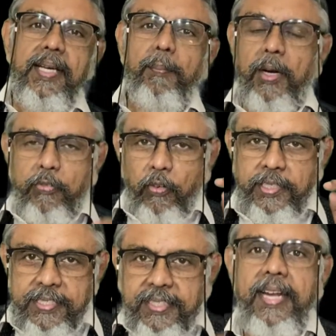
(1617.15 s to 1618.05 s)
But for
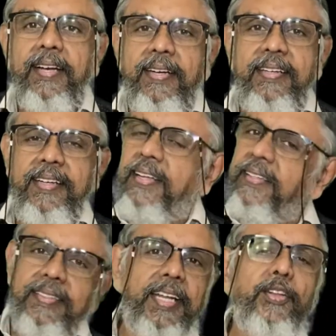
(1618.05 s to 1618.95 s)
the sun,
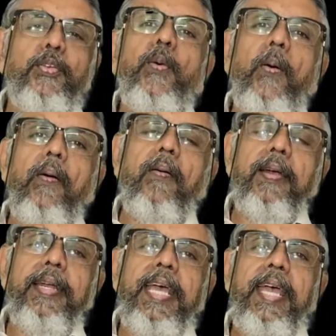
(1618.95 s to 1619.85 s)
there is no
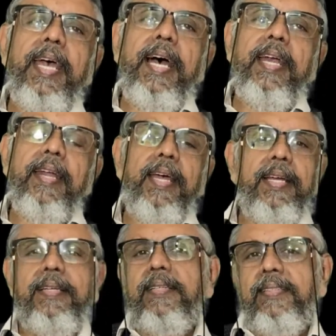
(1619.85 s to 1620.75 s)
day and night